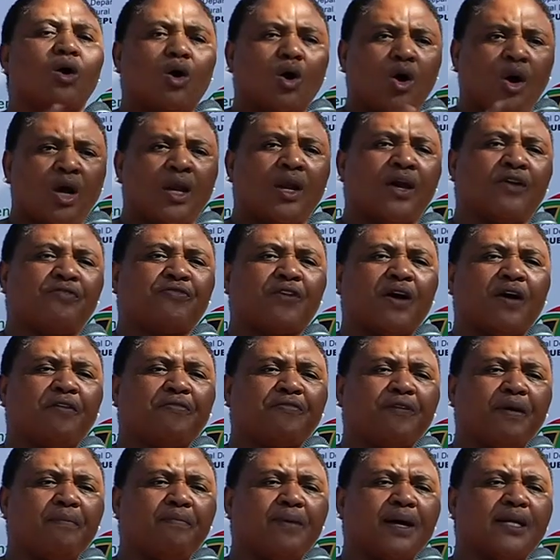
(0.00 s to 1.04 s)
all of our
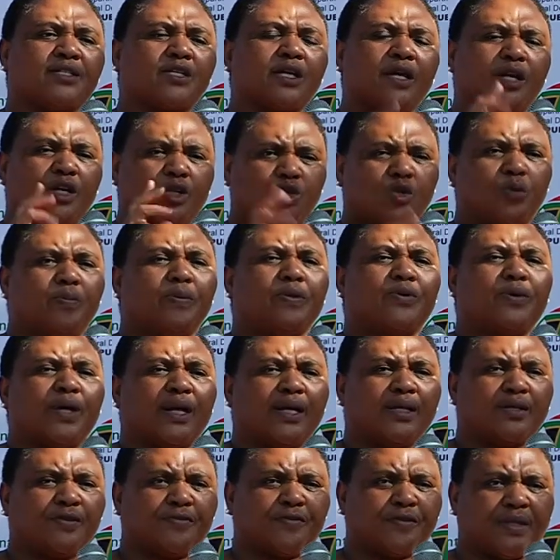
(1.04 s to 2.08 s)
farmers to be
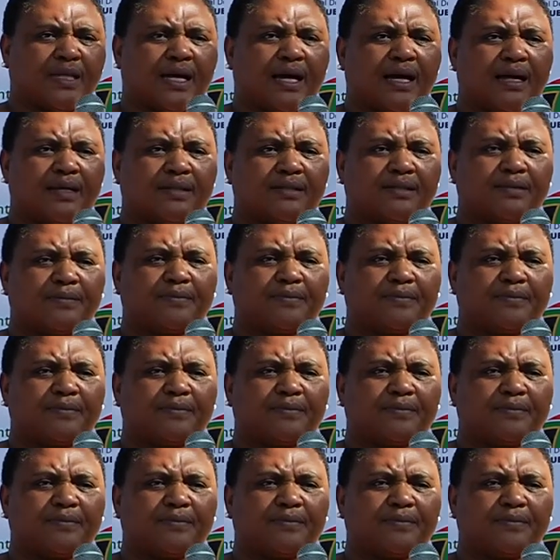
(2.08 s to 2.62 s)
ready for that.